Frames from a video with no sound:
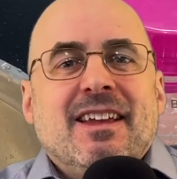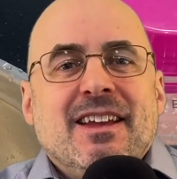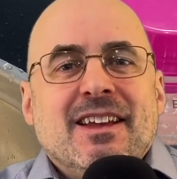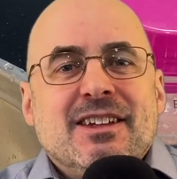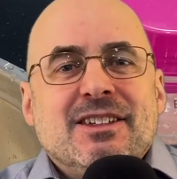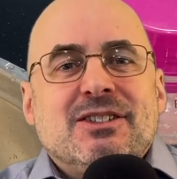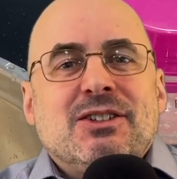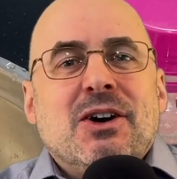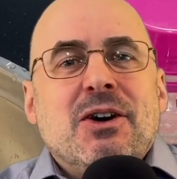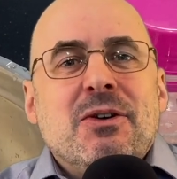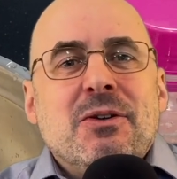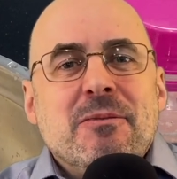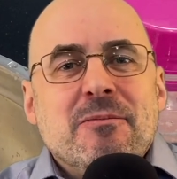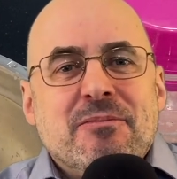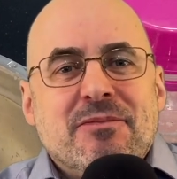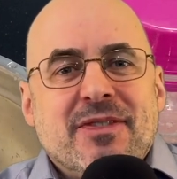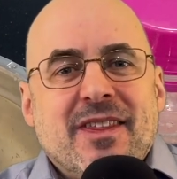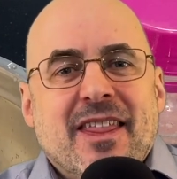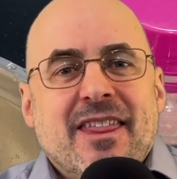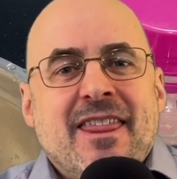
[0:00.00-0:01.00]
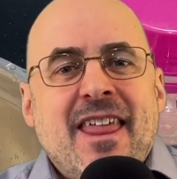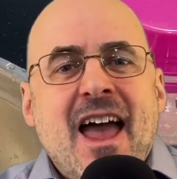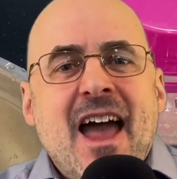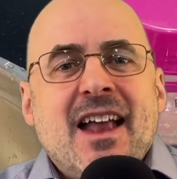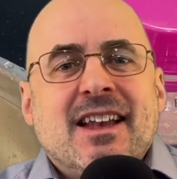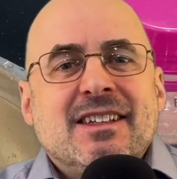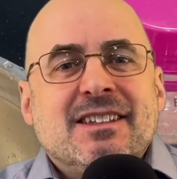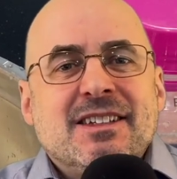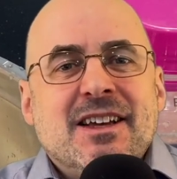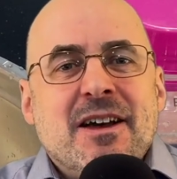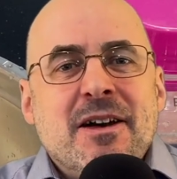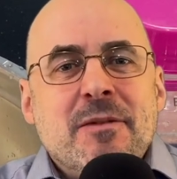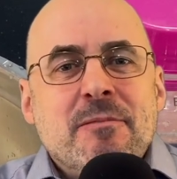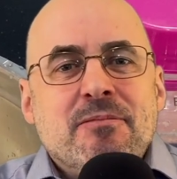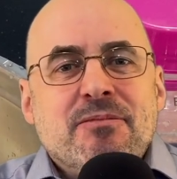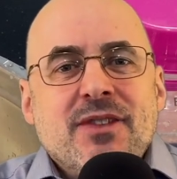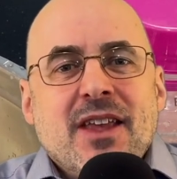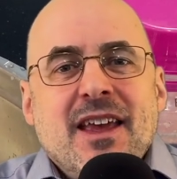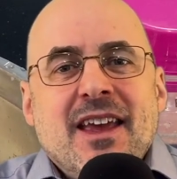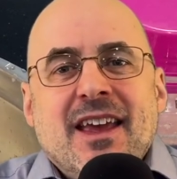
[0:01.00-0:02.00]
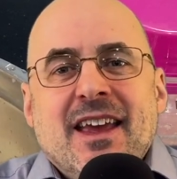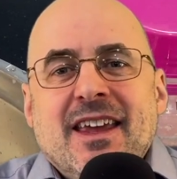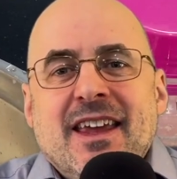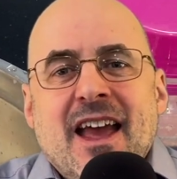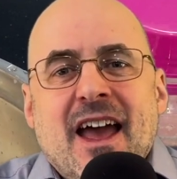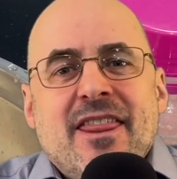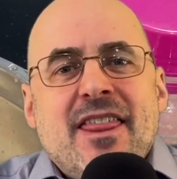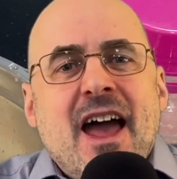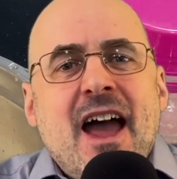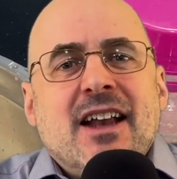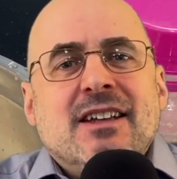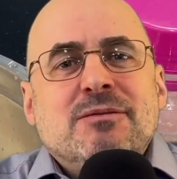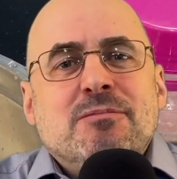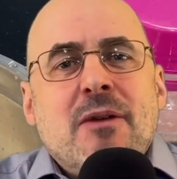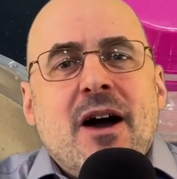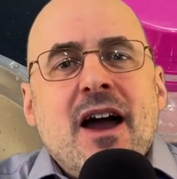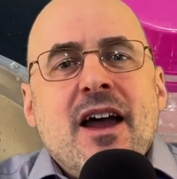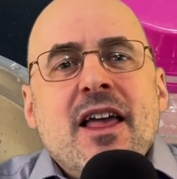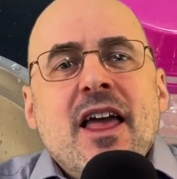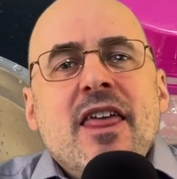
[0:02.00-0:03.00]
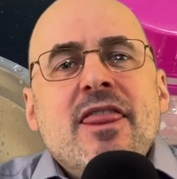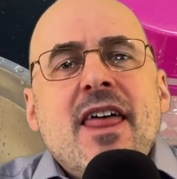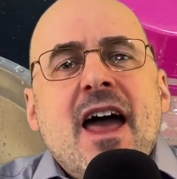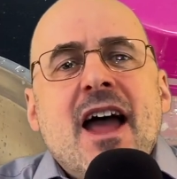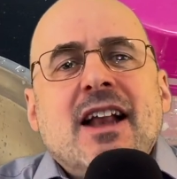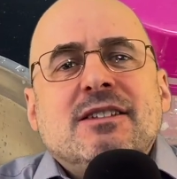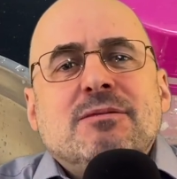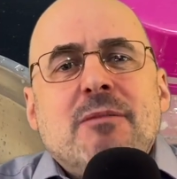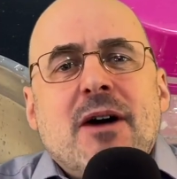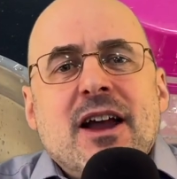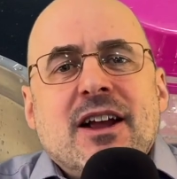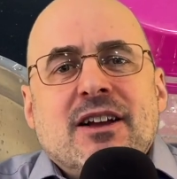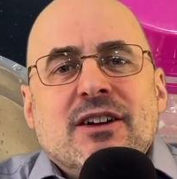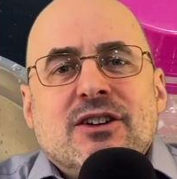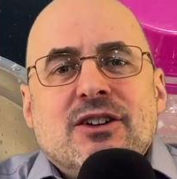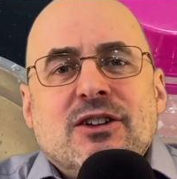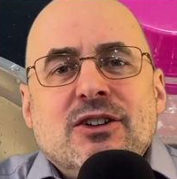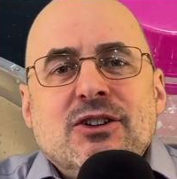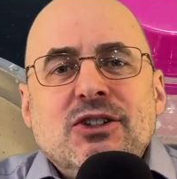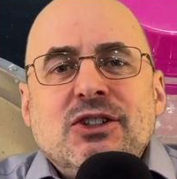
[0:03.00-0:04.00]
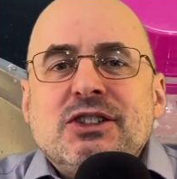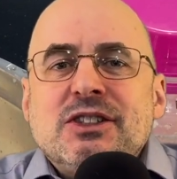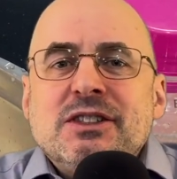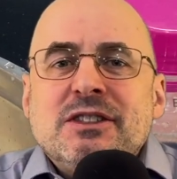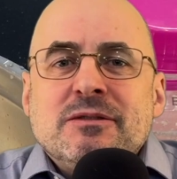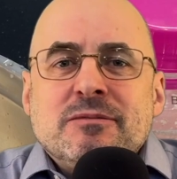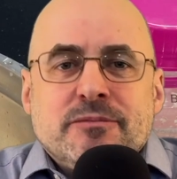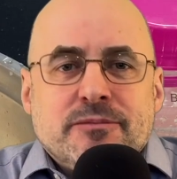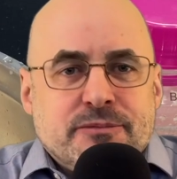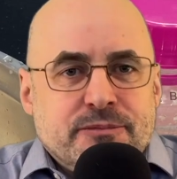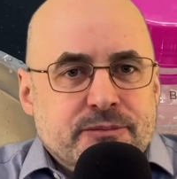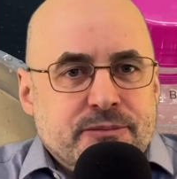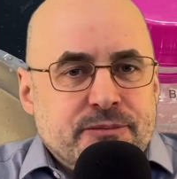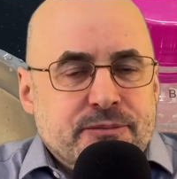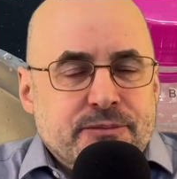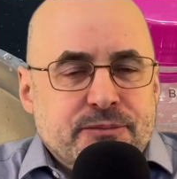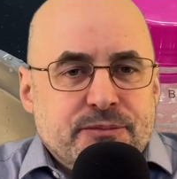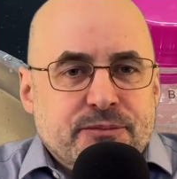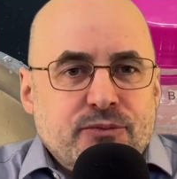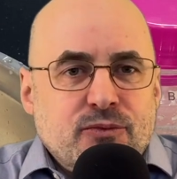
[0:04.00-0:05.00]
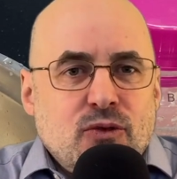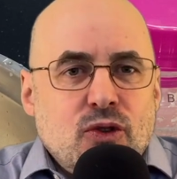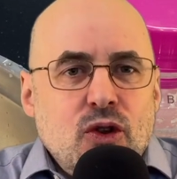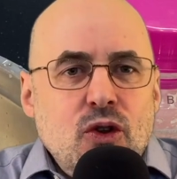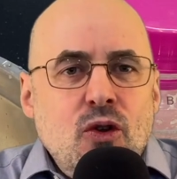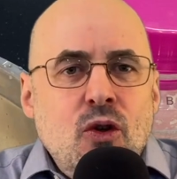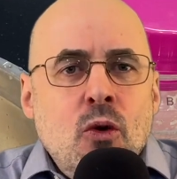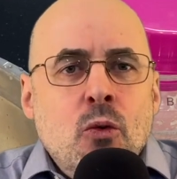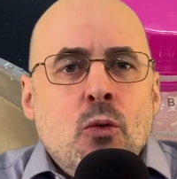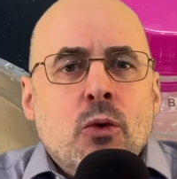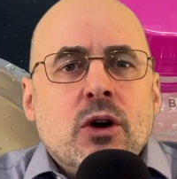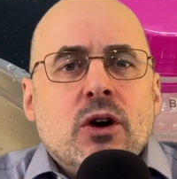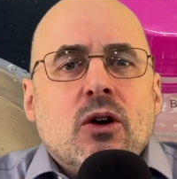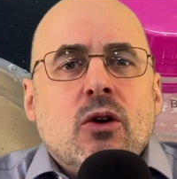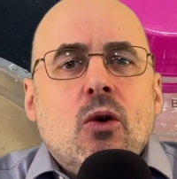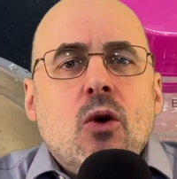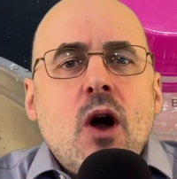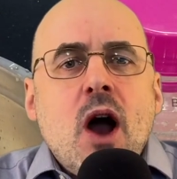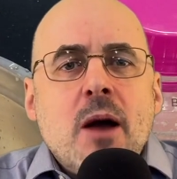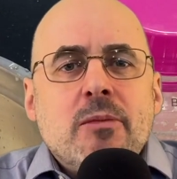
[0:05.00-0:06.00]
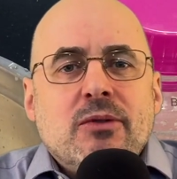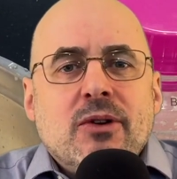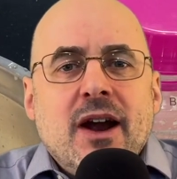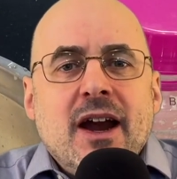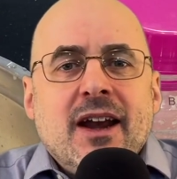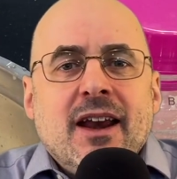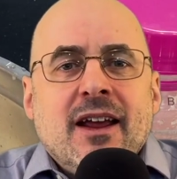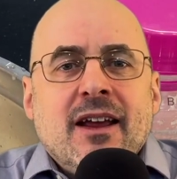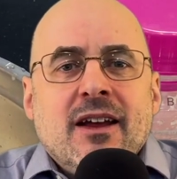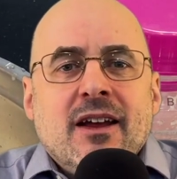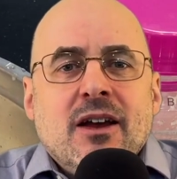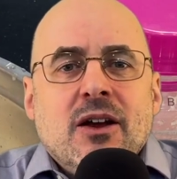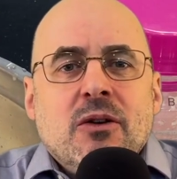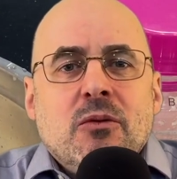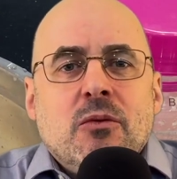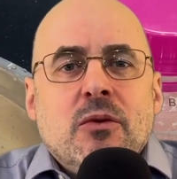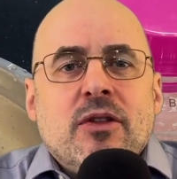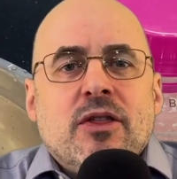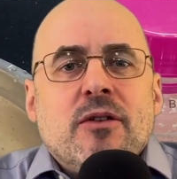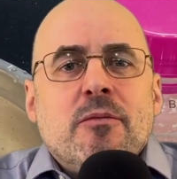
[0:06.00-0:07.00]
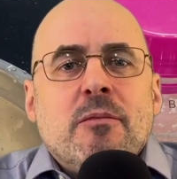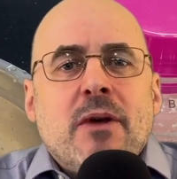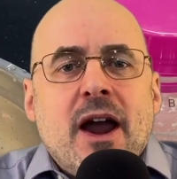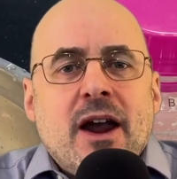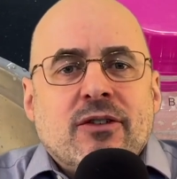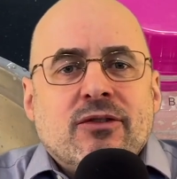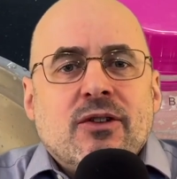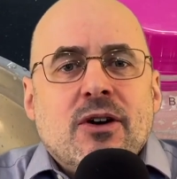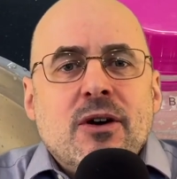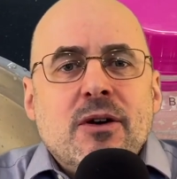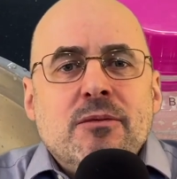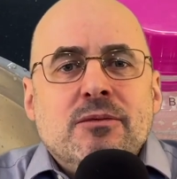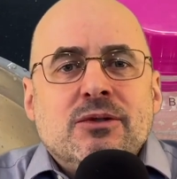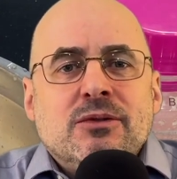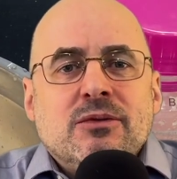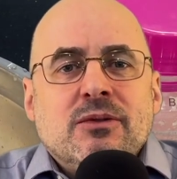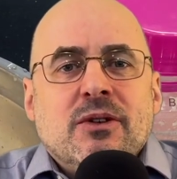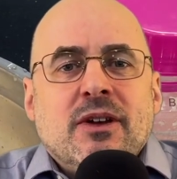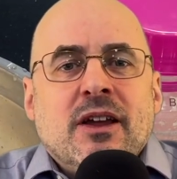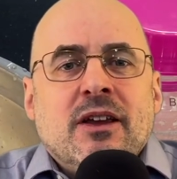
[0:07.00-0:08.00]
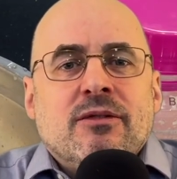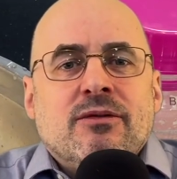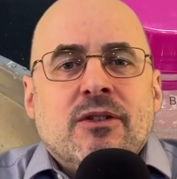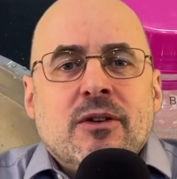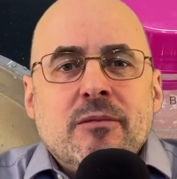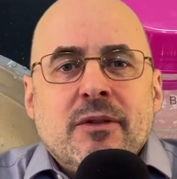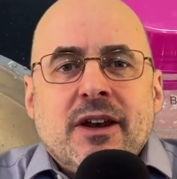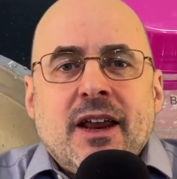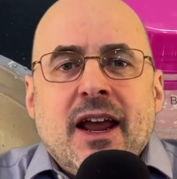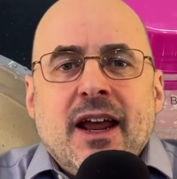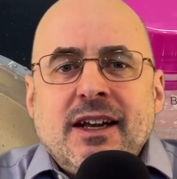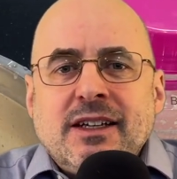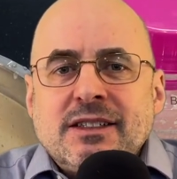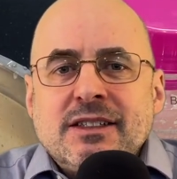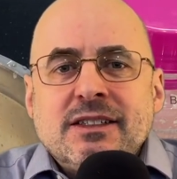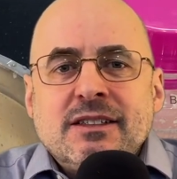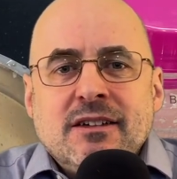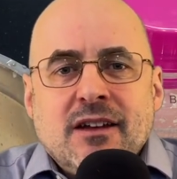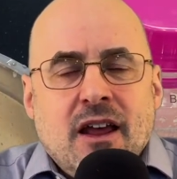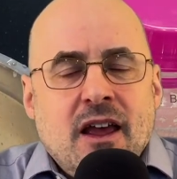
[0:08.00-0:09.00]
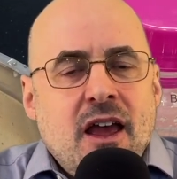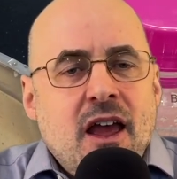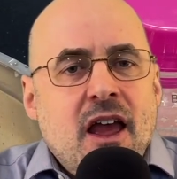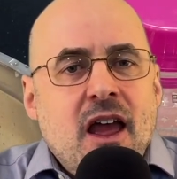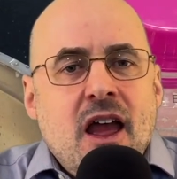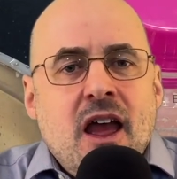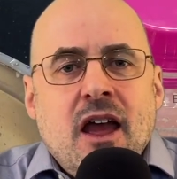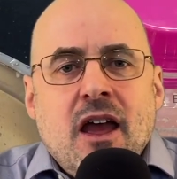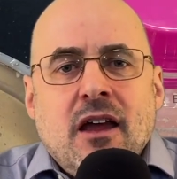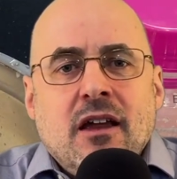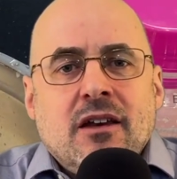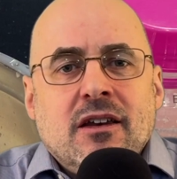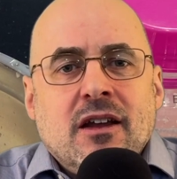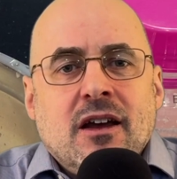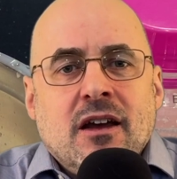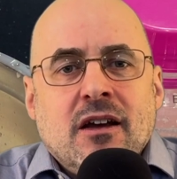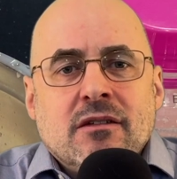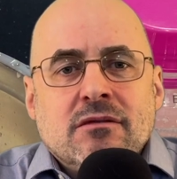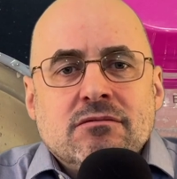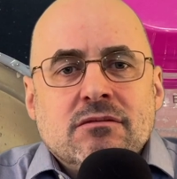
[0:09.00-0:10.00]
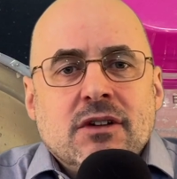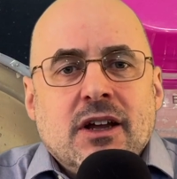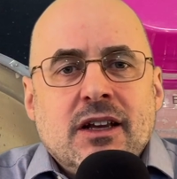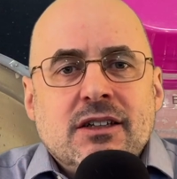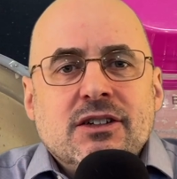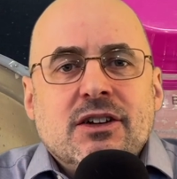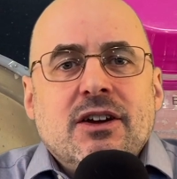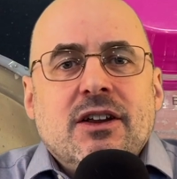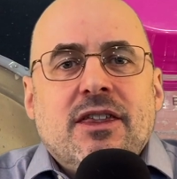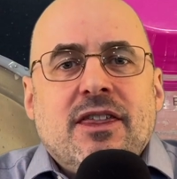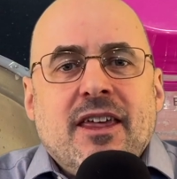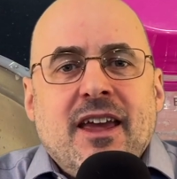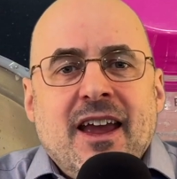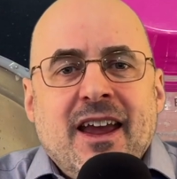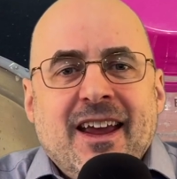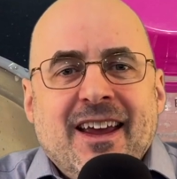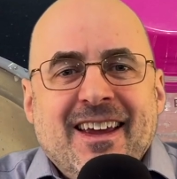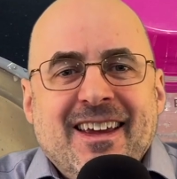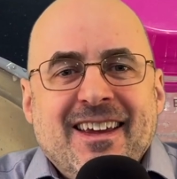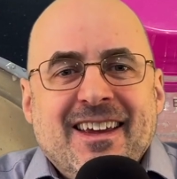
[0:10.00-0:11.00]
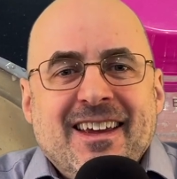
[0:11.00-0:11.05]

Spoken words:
So that's my conclusion. We're cooperating with the microbes in fermentation, and it's a good thing.